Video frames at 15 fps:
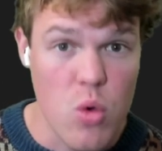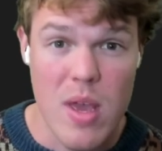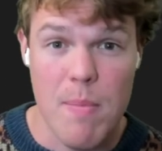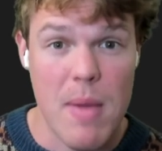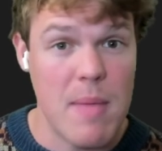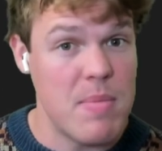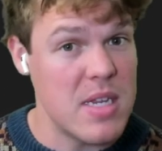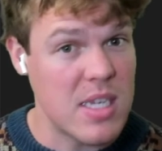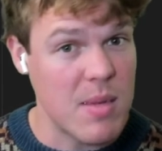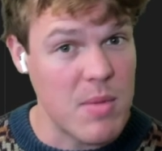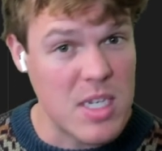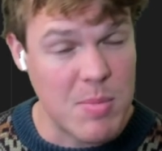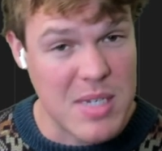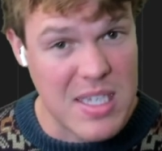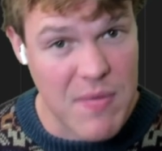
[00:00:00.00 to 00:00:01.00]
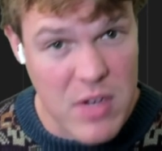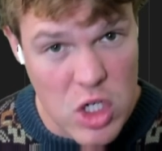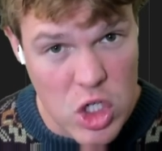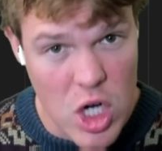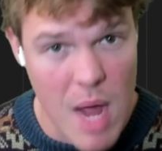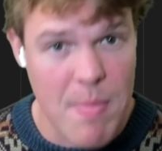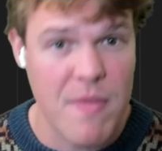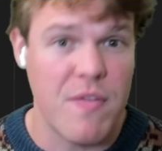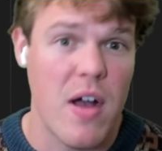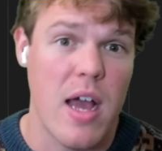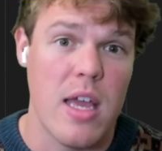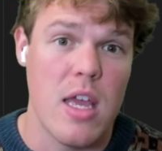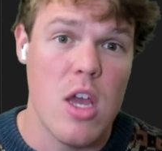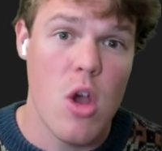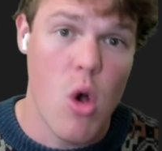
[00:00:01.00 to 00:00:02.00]
it might be something specific to Shopify
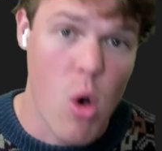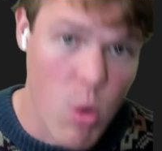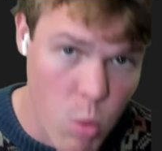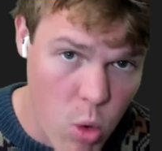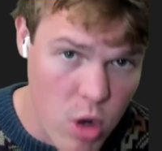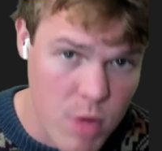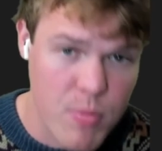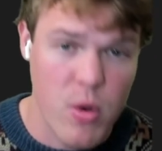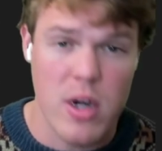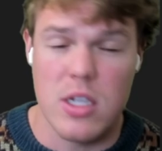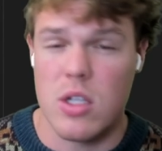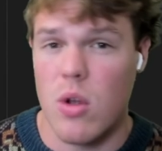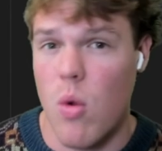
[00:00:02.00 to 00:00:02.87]
or WordPress,